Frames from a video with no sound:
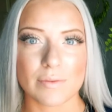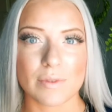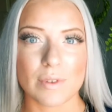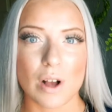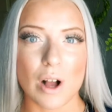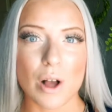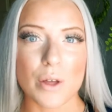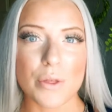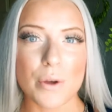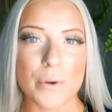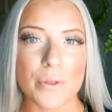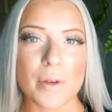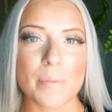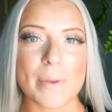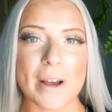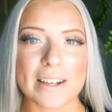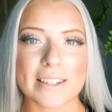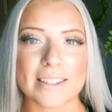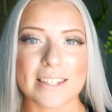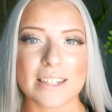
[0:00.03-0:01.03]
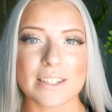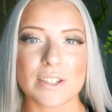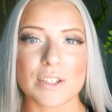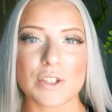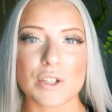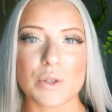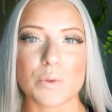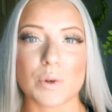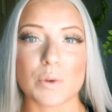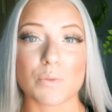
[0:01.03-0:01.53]
Although the best thing to
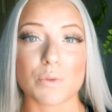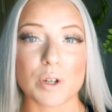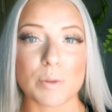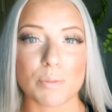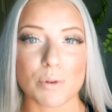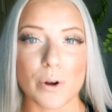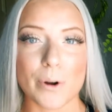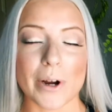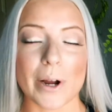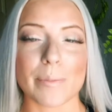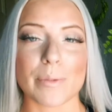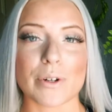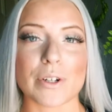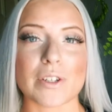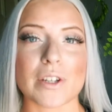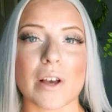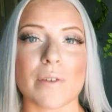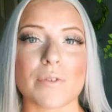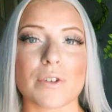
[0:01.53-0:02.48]
do when reprogramming yourself